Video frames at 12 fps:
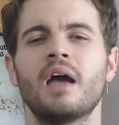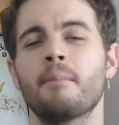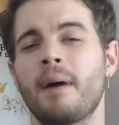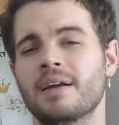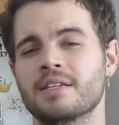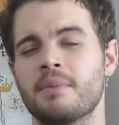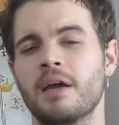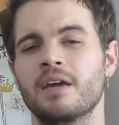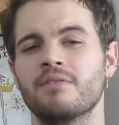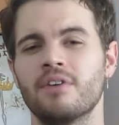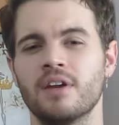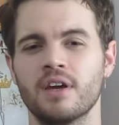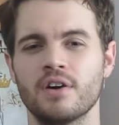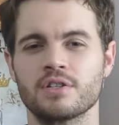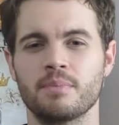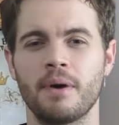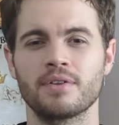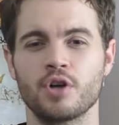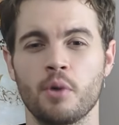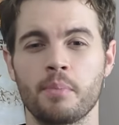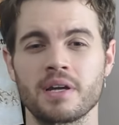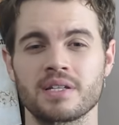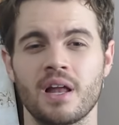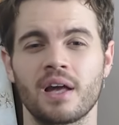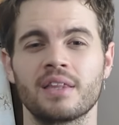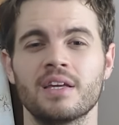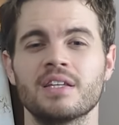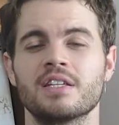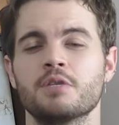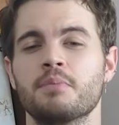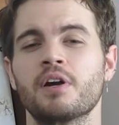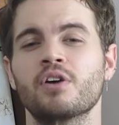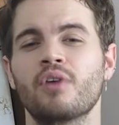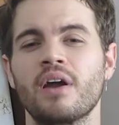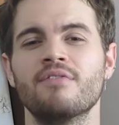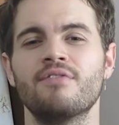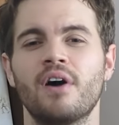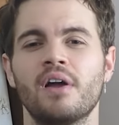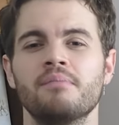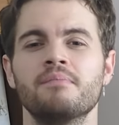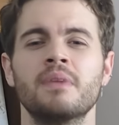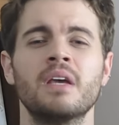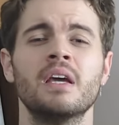Getting back to making videos about topics like this has been great fun.